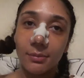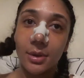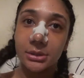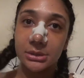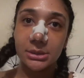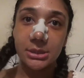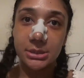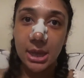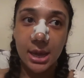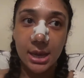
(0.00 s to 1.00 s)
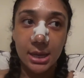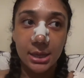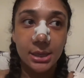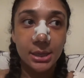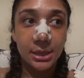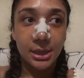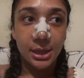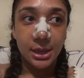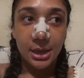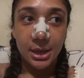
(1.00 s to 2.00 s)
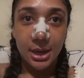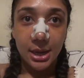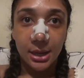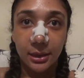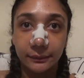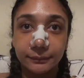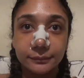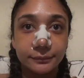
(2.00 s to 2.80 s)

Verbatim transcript: most of the day um,